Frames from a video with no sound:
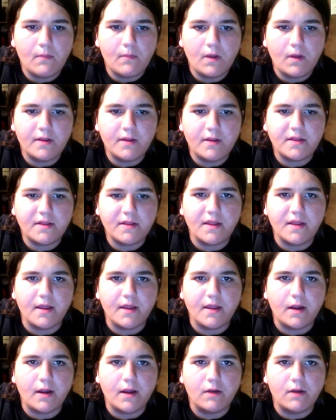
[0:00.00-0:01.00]
Let's see
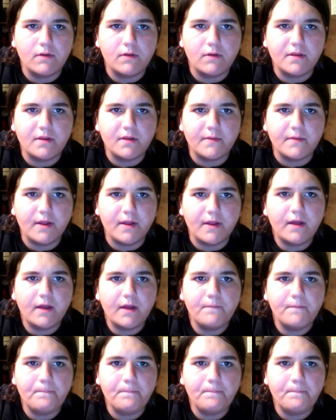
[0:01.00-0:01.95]
here. What else we got?